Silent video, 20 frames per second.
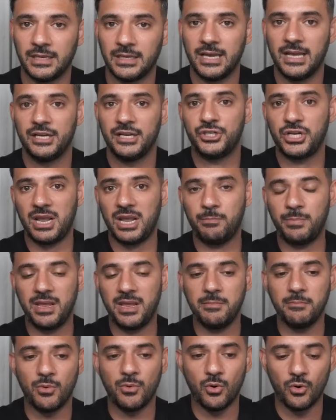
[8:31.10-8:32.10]
JP
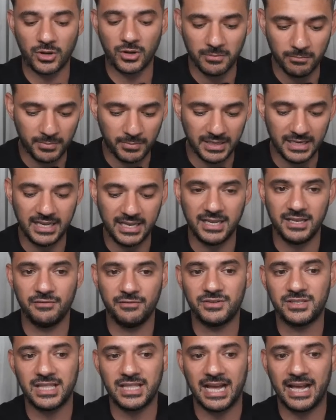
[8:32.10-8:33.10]
Morgan believes
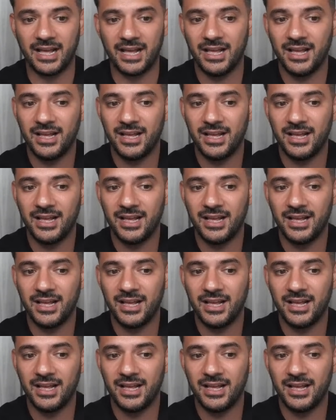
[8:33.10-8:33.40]
that